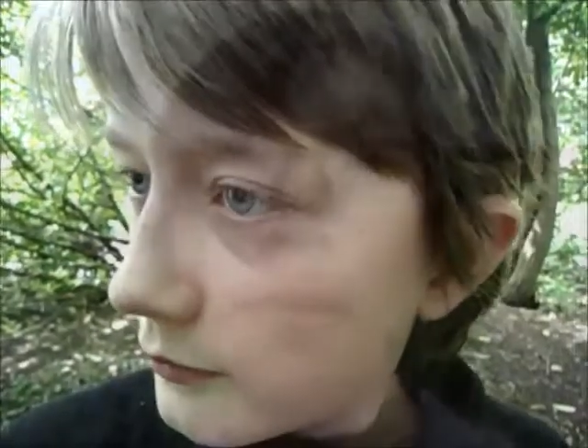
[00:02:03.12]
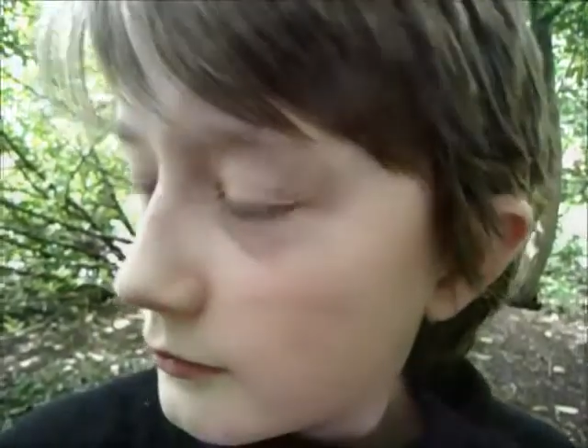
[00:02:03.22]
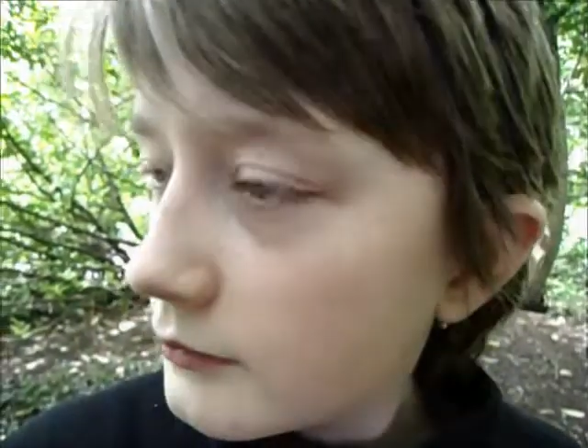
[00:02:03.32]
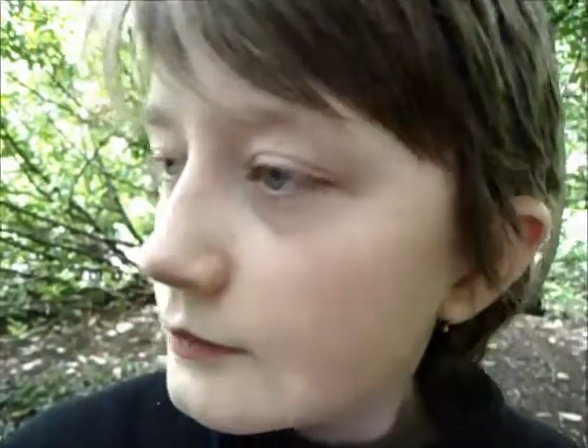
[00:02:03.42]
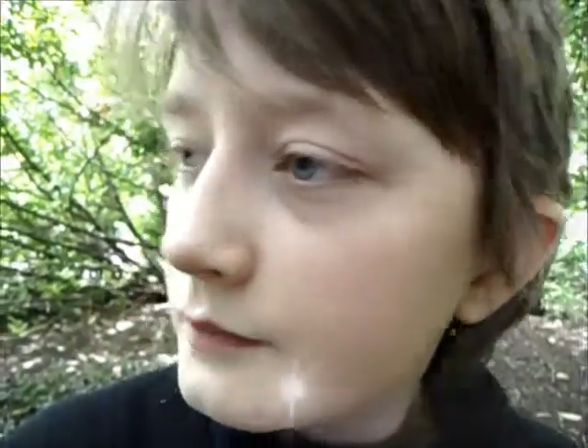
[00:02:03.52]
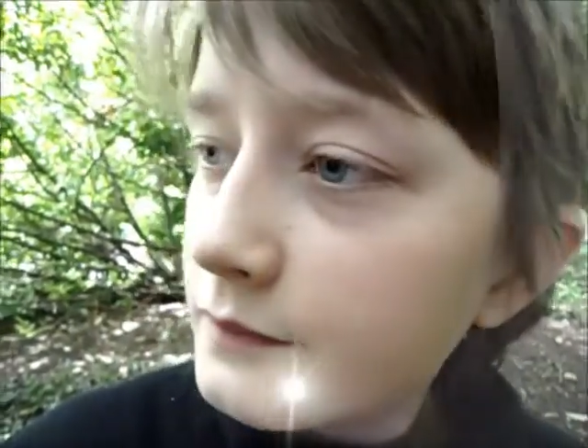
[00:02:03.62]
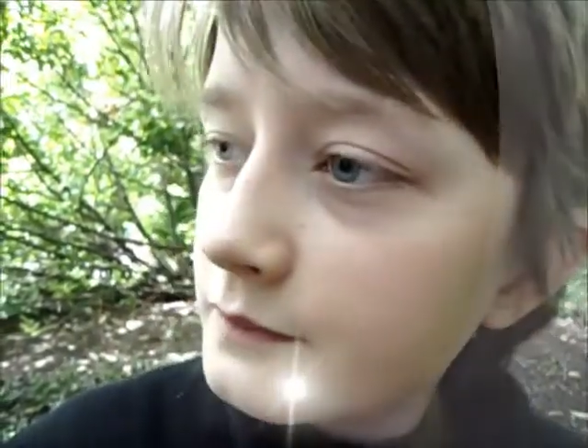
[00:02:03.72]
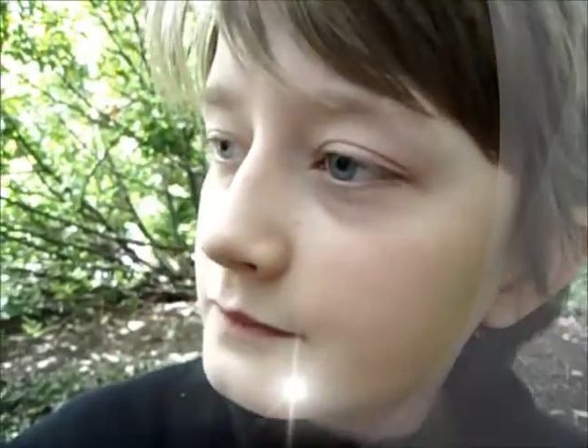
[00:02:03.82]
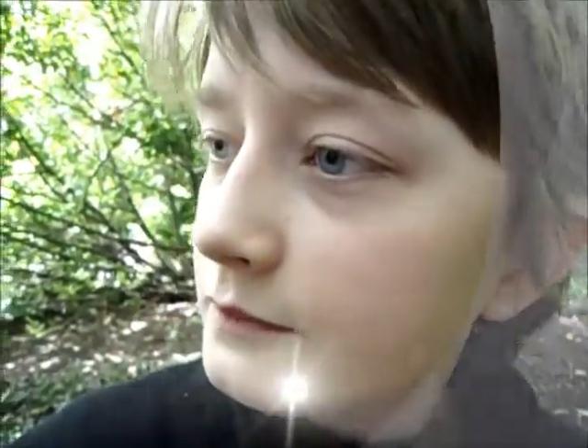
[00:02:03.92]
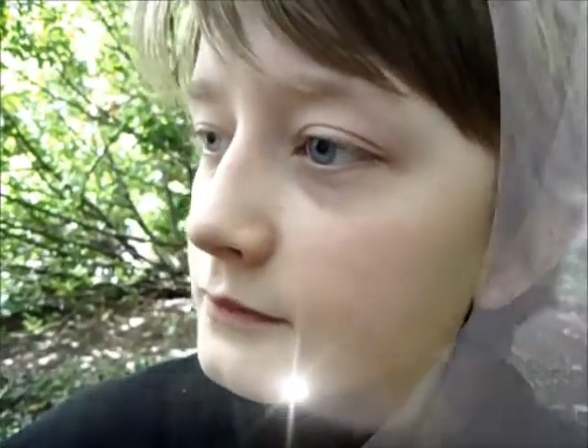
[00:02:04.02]
So how has the
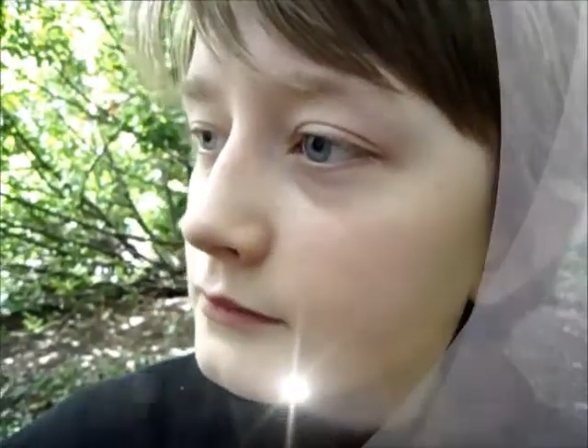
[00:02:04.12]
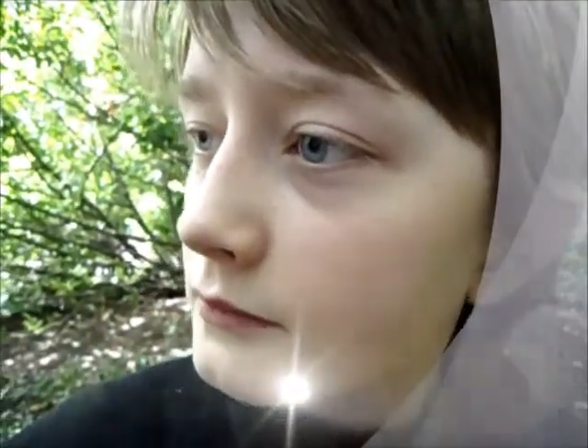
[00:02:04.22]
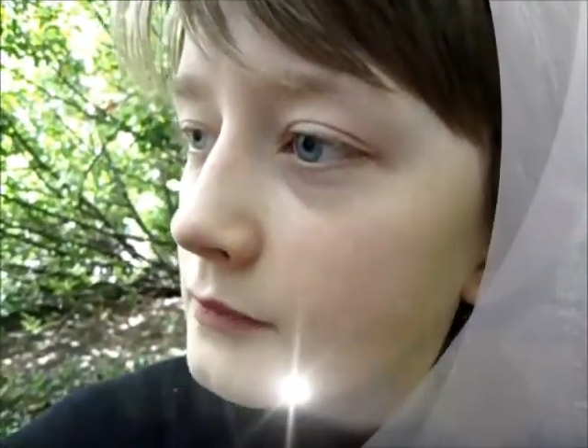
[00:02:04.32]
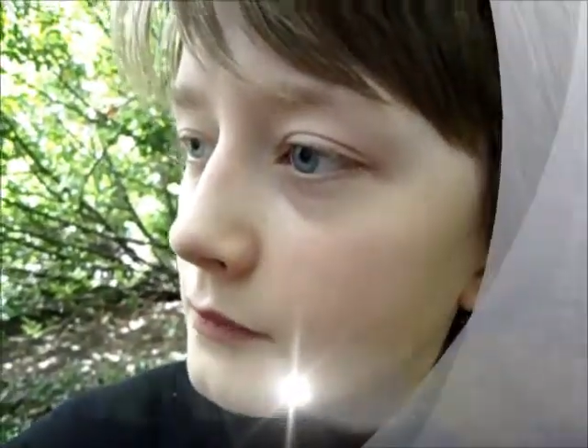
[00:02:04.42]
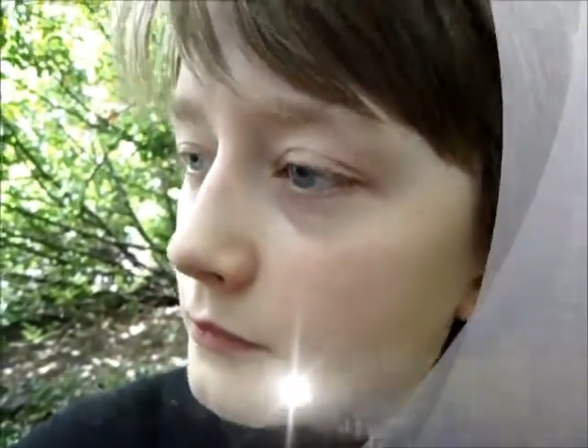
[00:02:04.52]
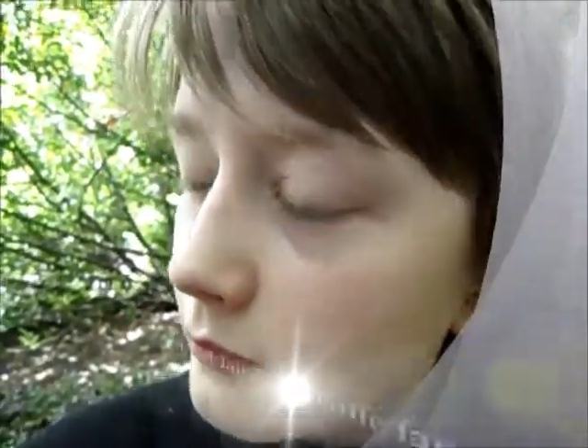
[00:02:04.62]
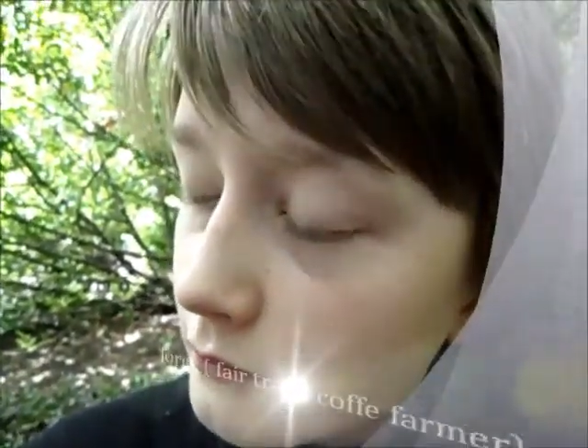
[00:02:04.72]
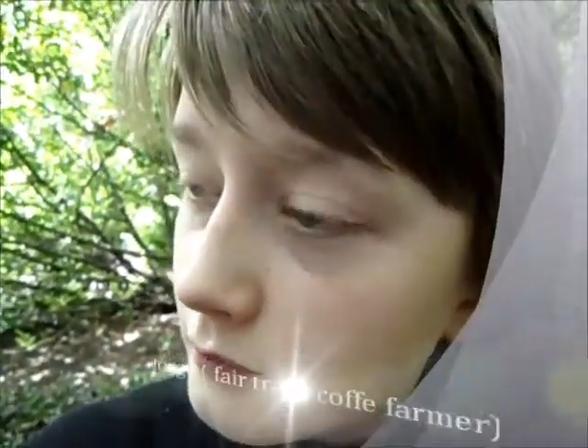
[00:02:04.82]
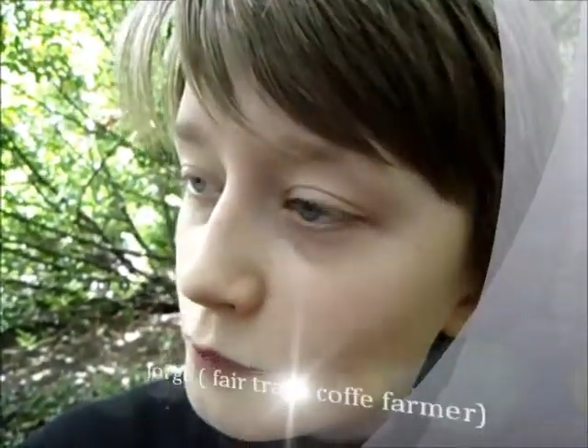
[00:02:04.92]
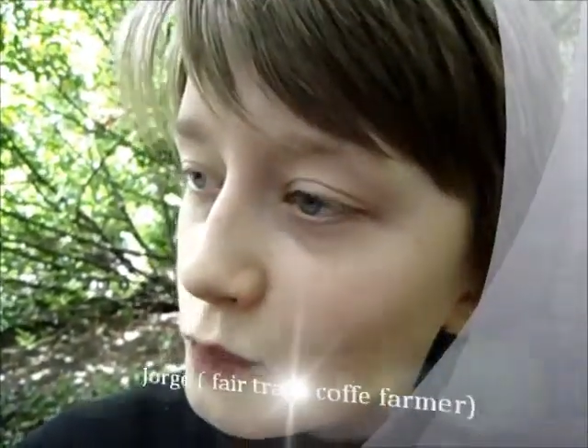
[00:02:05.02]
change to fair
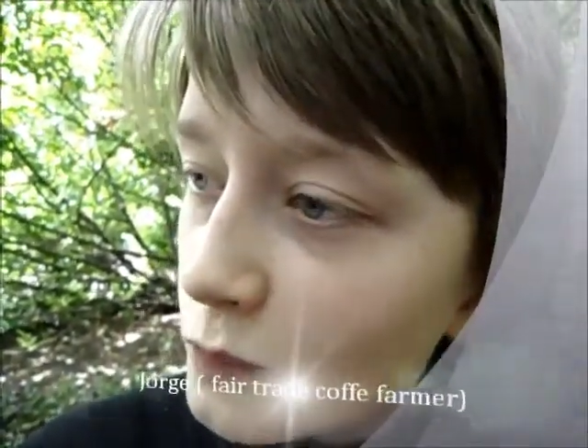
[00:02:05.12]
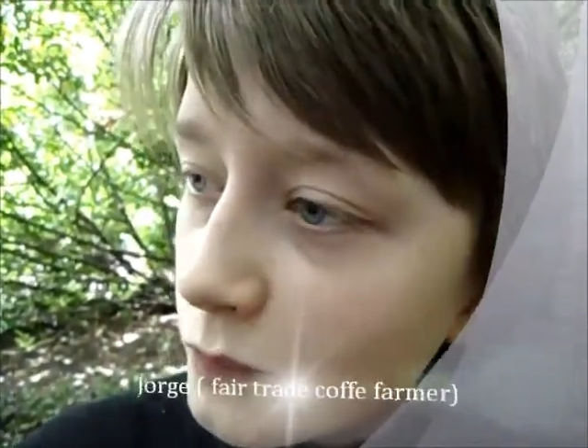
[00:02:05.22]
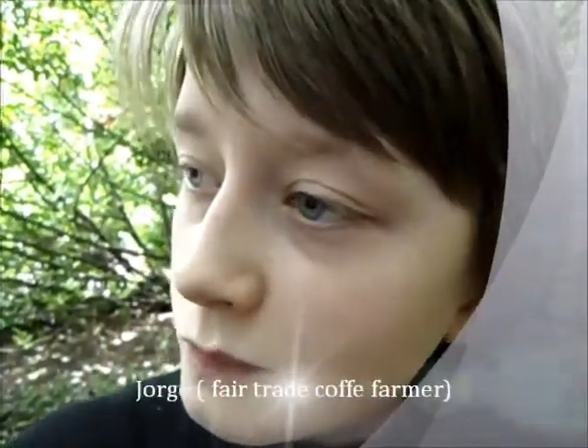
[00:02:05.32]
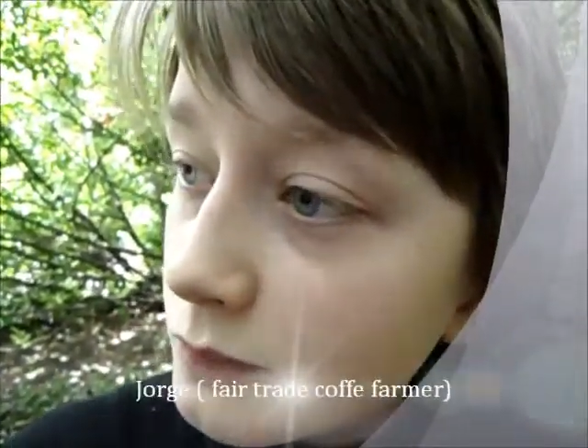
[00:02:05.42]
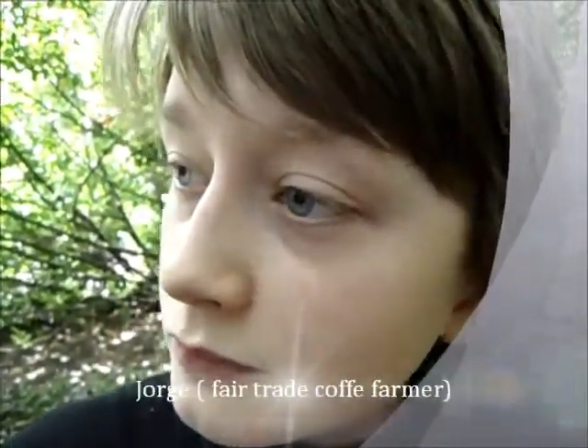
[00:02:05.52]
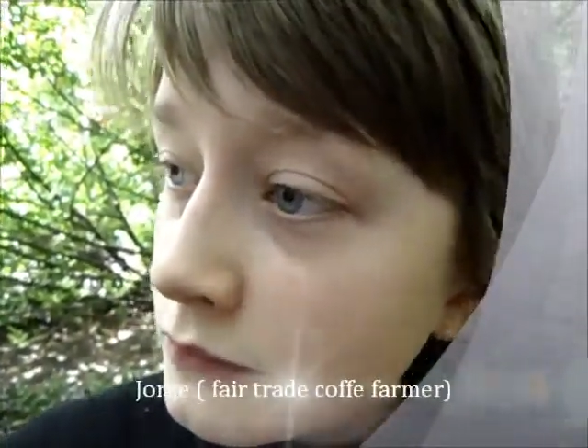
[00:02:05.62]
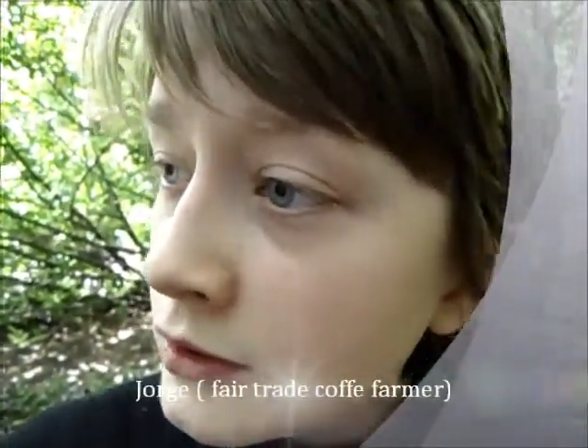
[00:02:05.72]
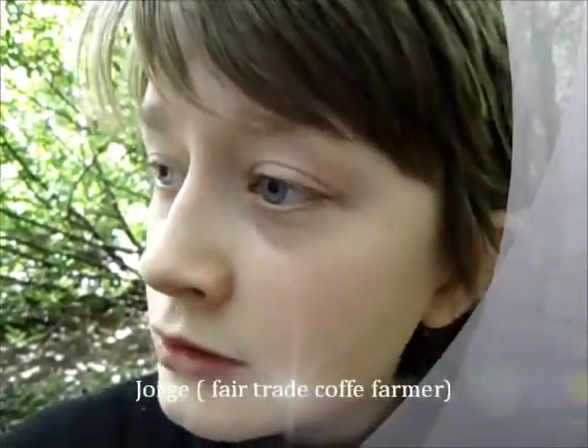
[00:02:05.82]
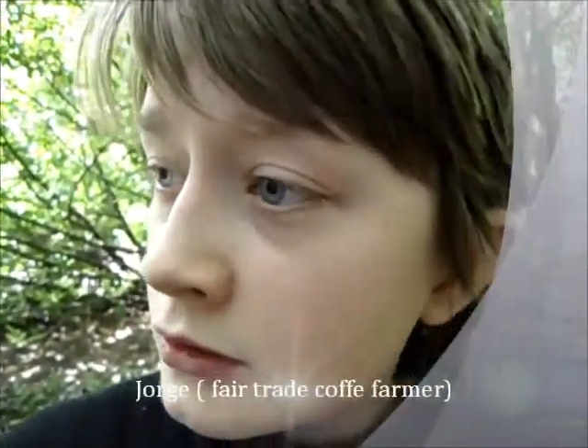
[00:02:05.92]
trade affected you?